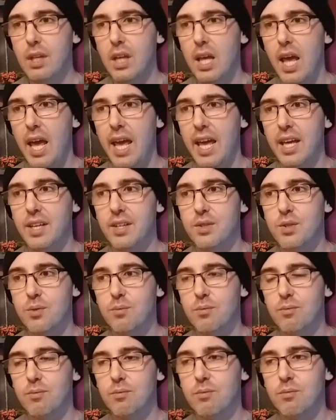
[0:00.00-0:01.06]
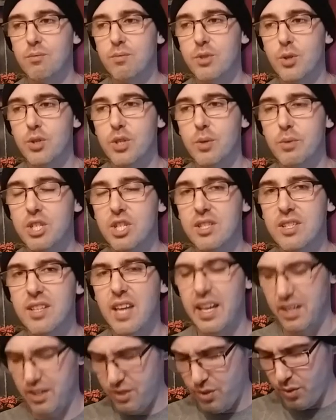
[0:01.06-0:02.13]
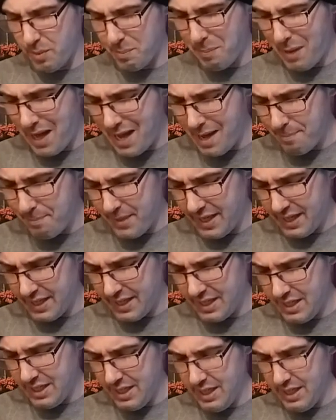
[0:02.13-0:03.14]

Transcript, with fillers: And so she would just kind of do the pop-in.